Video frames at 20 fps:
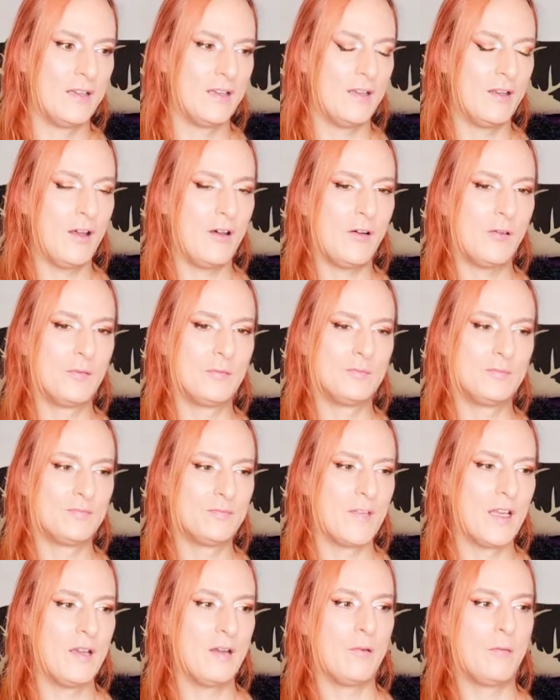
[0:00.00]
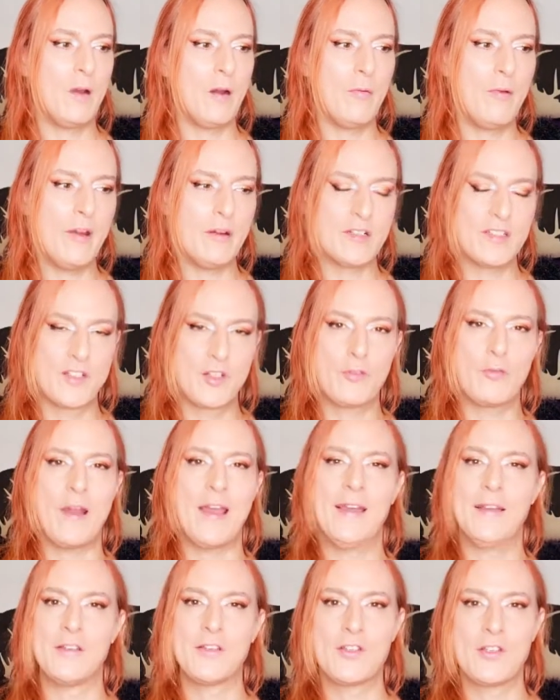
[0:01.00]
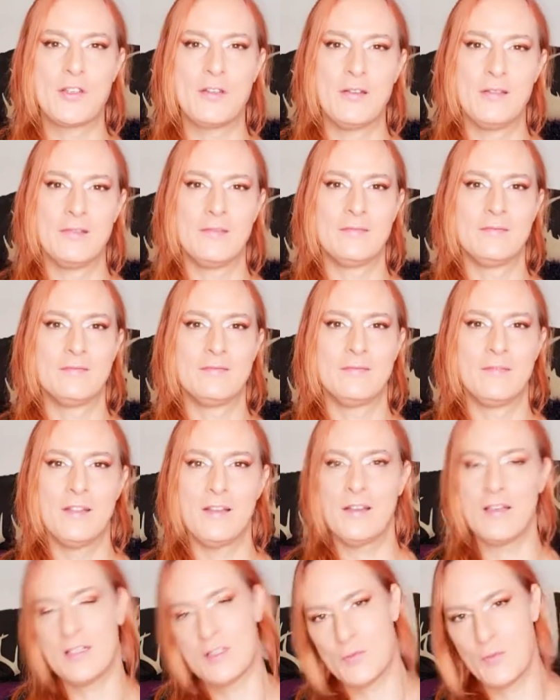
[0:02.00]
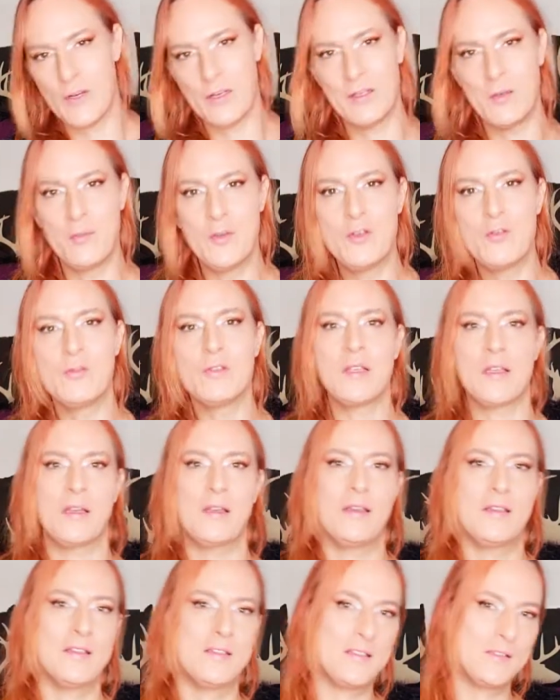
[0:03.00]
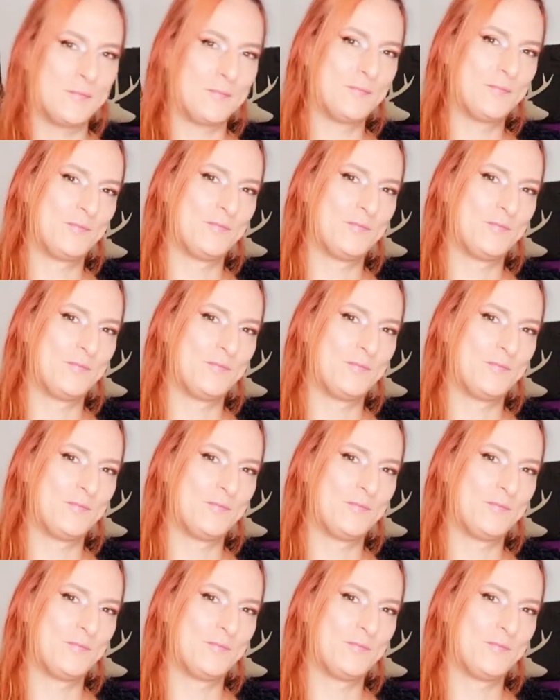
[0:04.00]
you know, where we are scratched is where the music is.